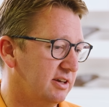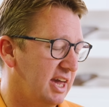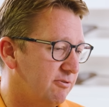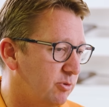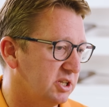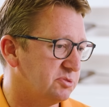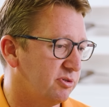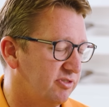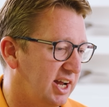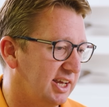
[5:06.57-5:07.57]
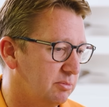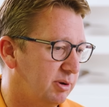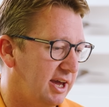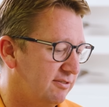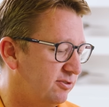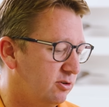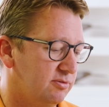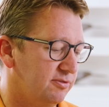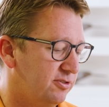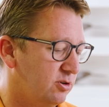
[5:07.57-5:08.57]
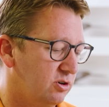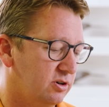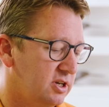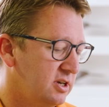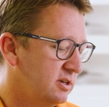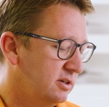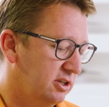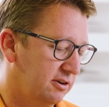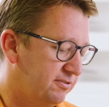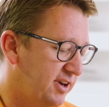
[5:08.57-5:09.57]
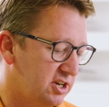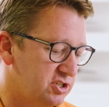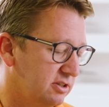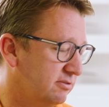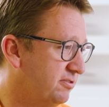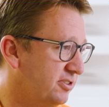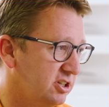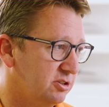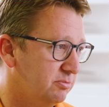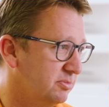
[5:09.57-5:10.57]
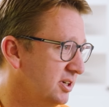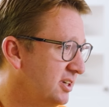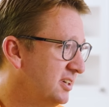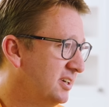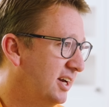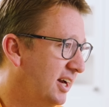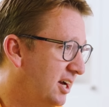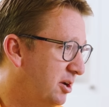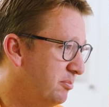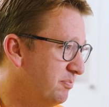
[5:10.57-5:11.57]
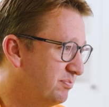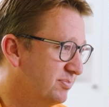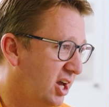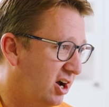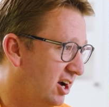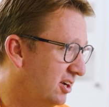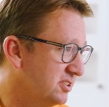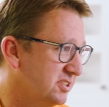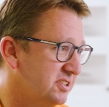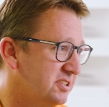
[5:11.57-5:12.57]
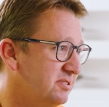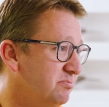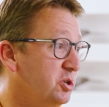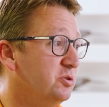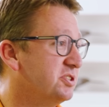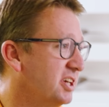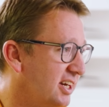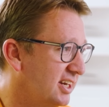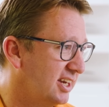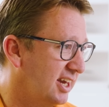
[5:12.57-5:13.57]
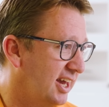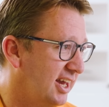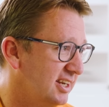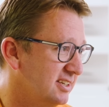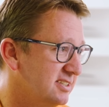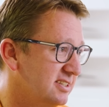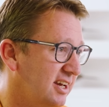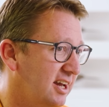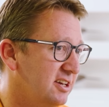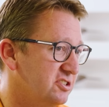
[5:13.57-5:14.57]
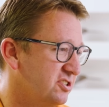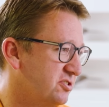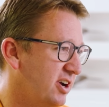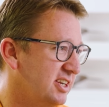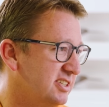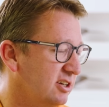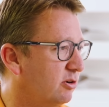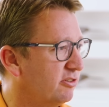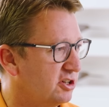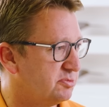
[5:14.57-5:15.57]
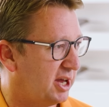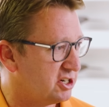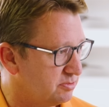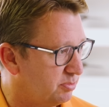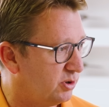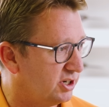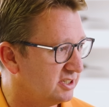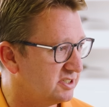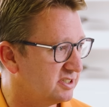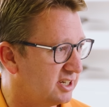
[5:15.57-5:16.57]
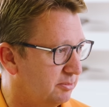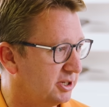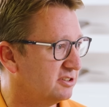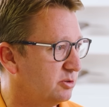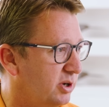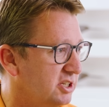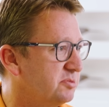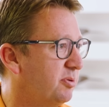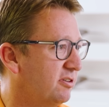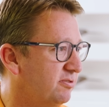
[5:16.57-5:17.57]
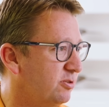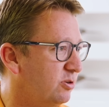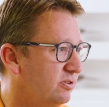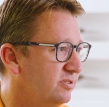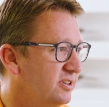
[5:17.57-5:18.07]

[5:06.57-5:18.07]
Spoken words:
F1's providing a platform for, fashion, film, arts, music, and it's just great to see all of those passion points coming into one spot for